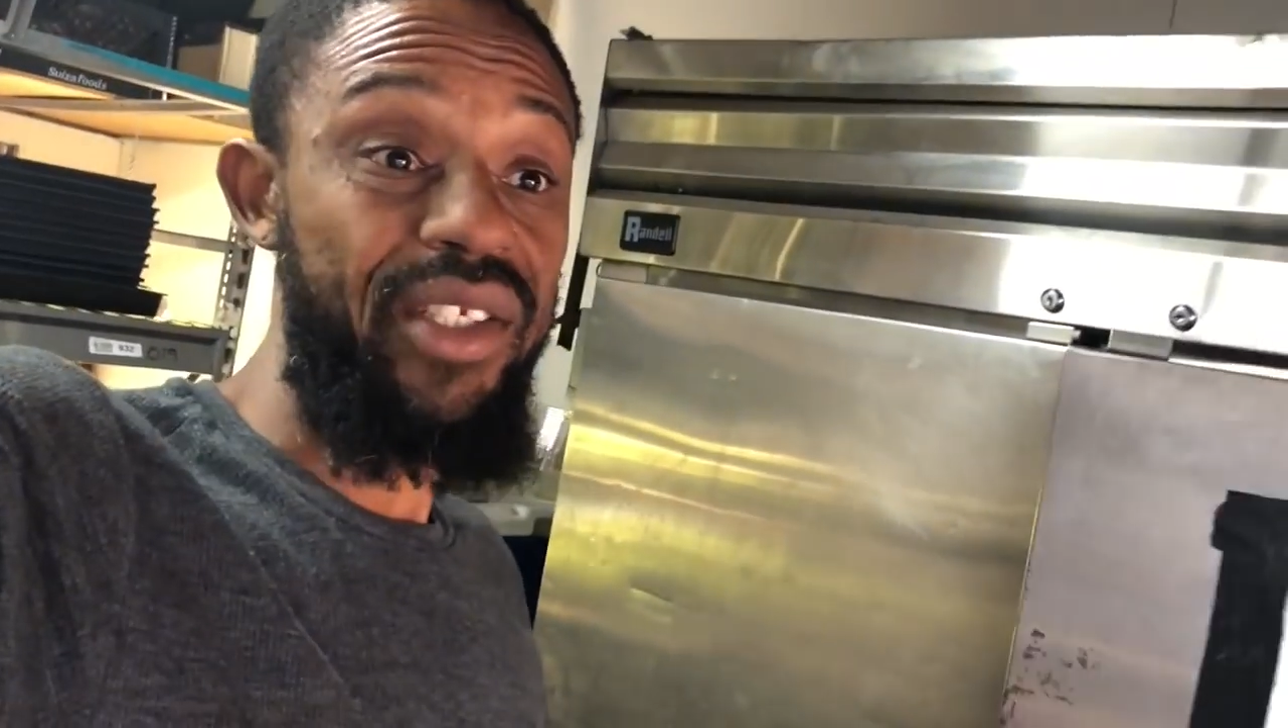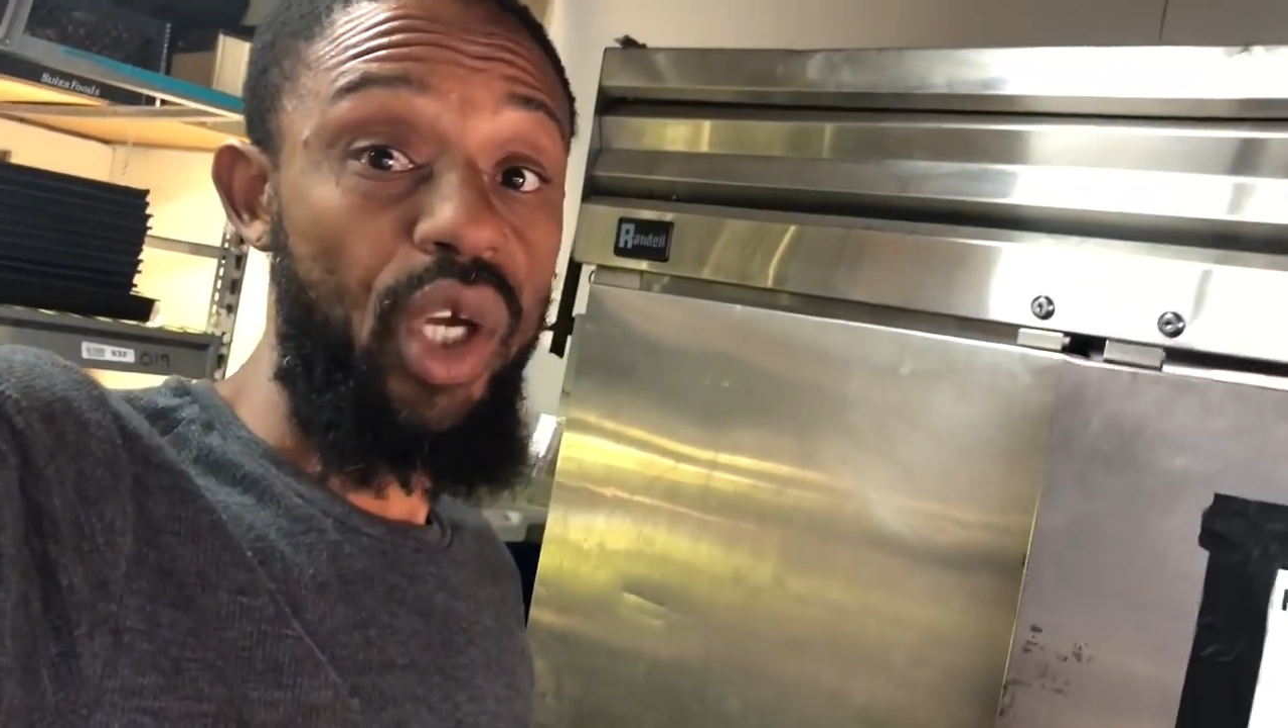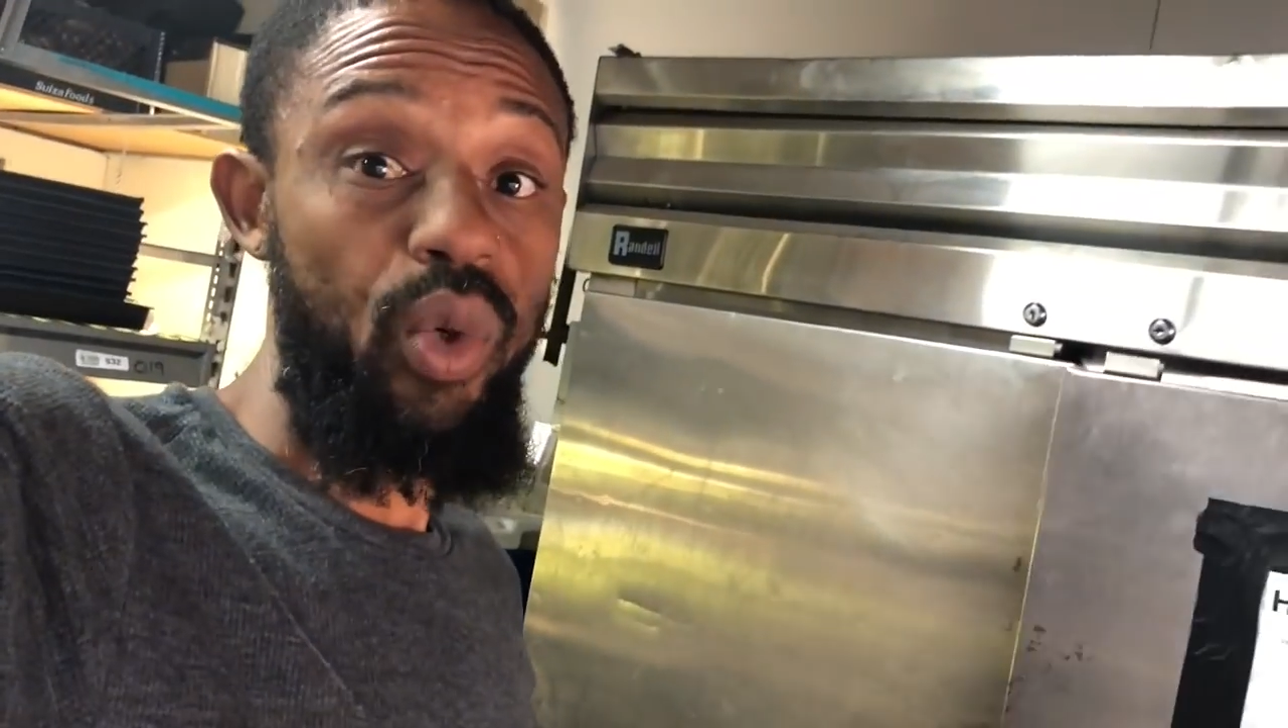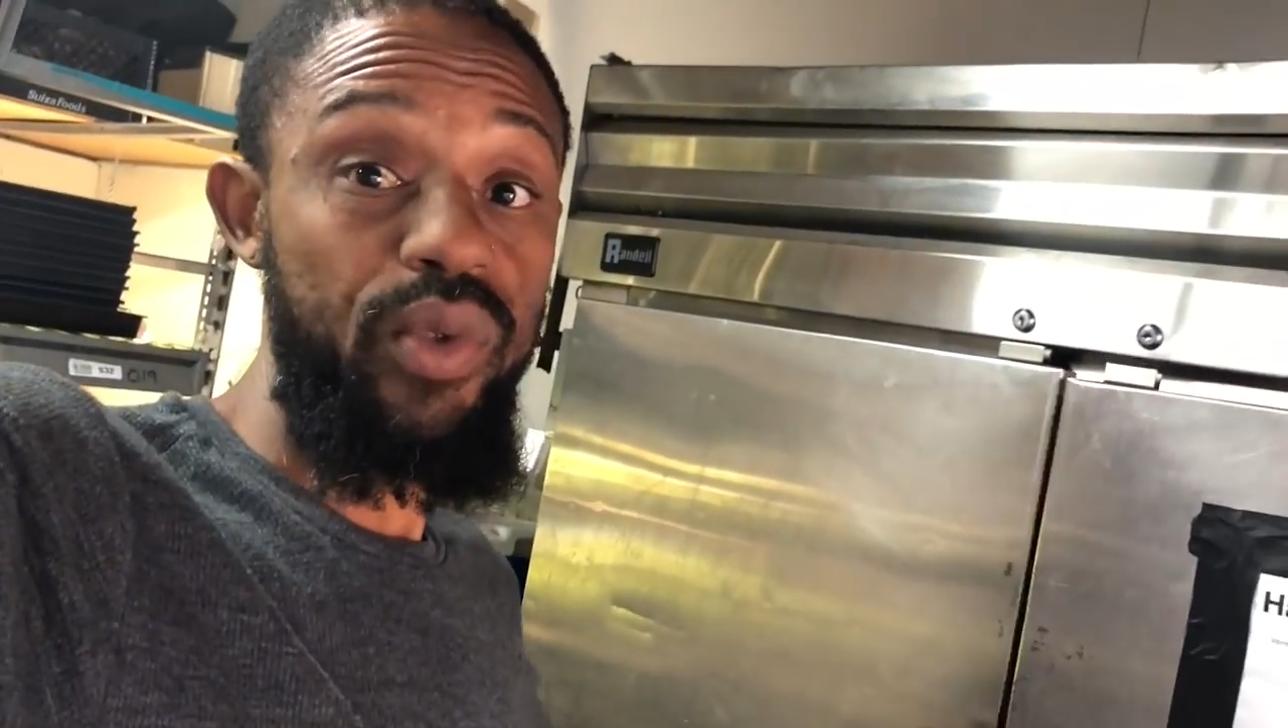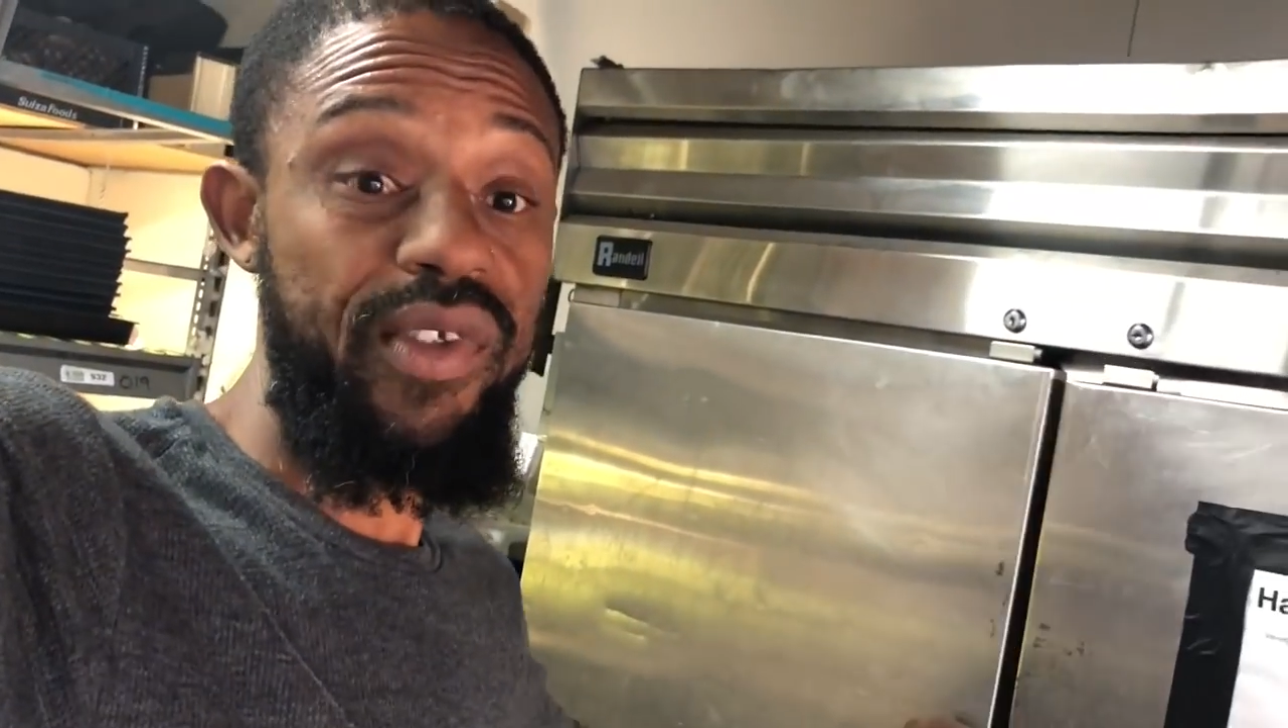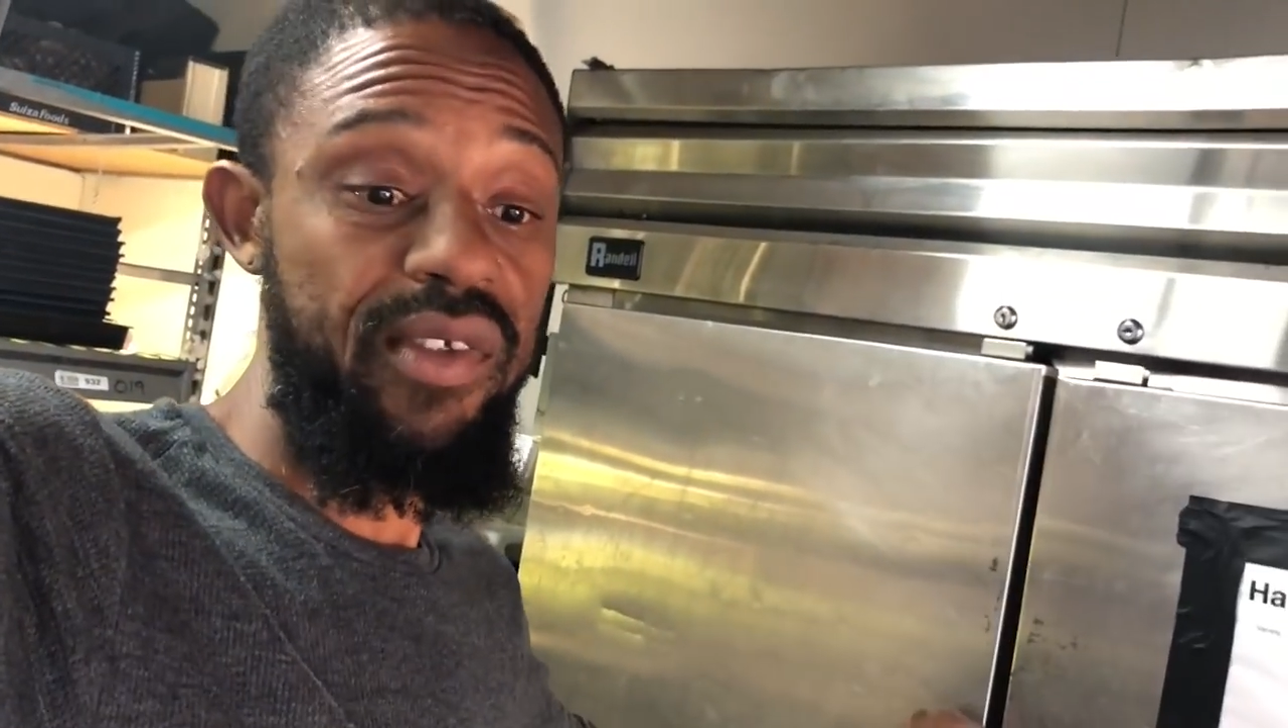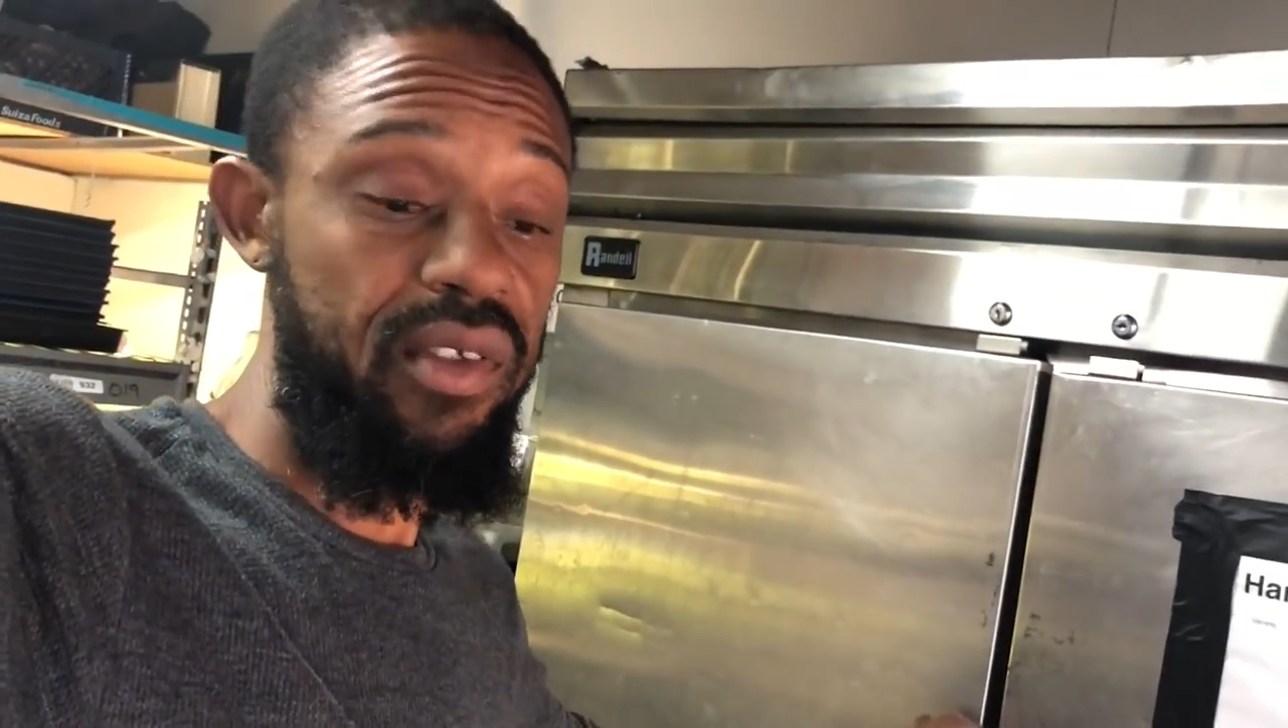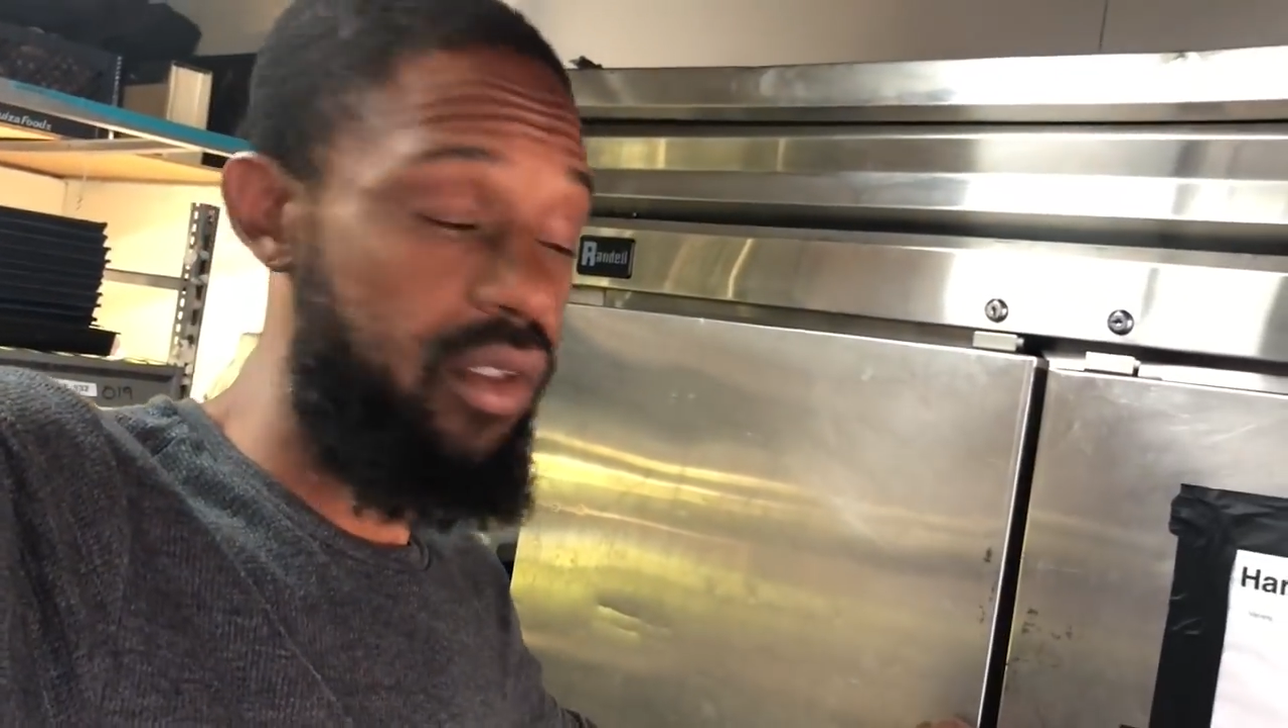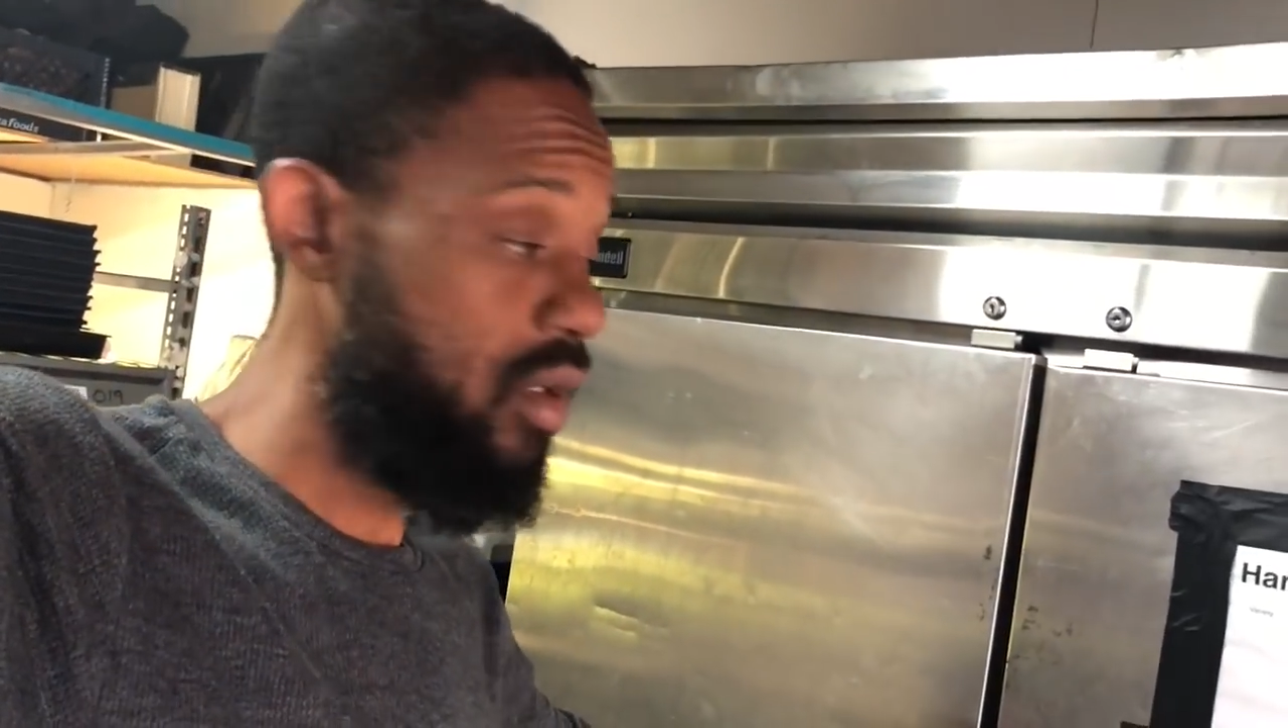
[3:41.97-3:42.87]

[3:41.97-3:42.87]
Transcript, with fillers: totes.